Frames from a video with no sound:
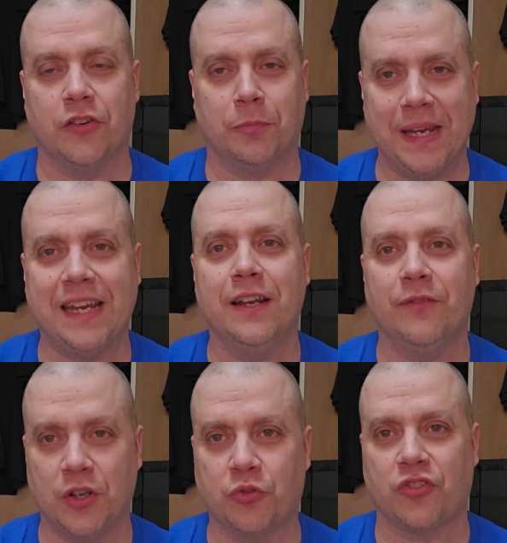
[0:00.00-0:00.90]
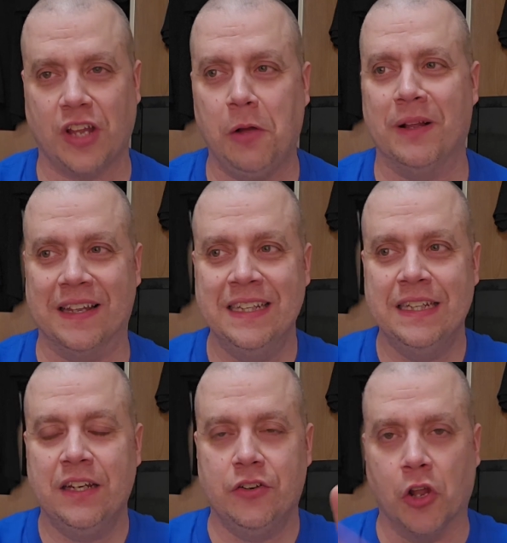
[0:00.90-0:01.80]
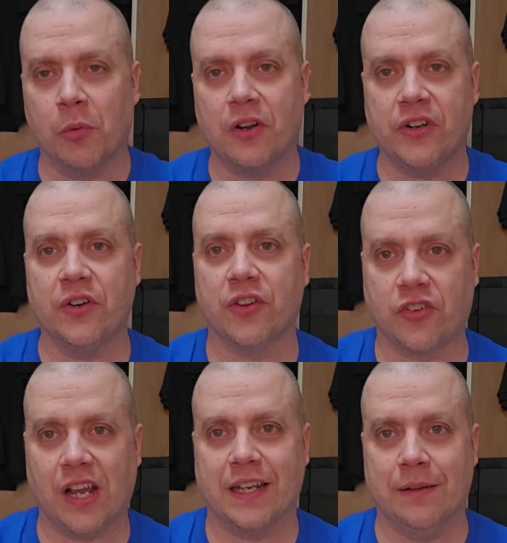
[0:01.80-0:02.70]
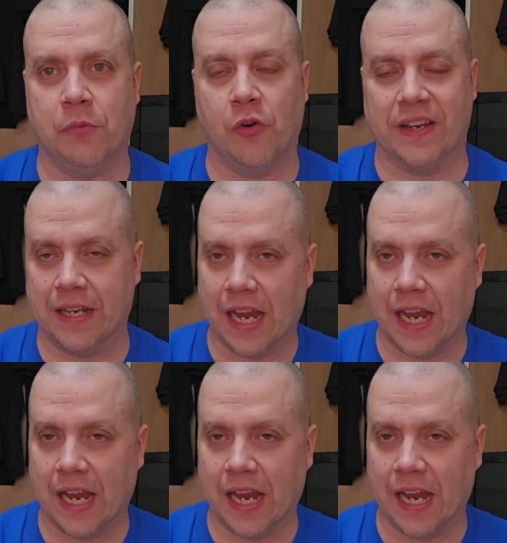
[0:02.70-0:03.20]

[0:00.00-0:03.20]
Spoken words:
Speaking of Idris Elba, nowhere near this goddamn movie.